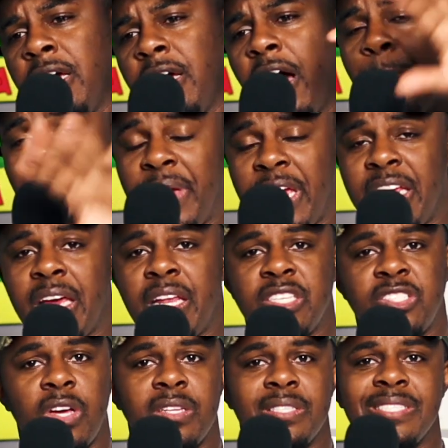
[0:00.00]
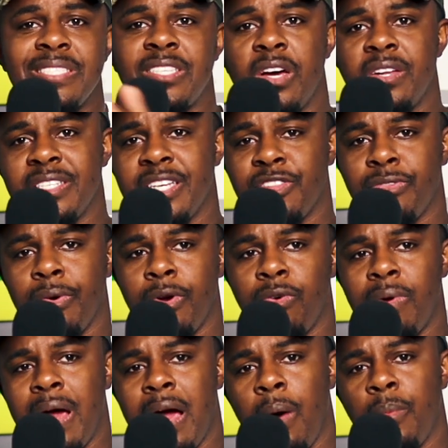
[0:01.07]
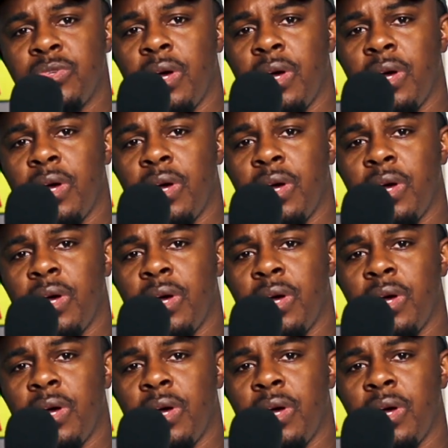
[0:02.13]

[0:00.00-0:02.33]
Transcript: opinionated started started to get thrown around. We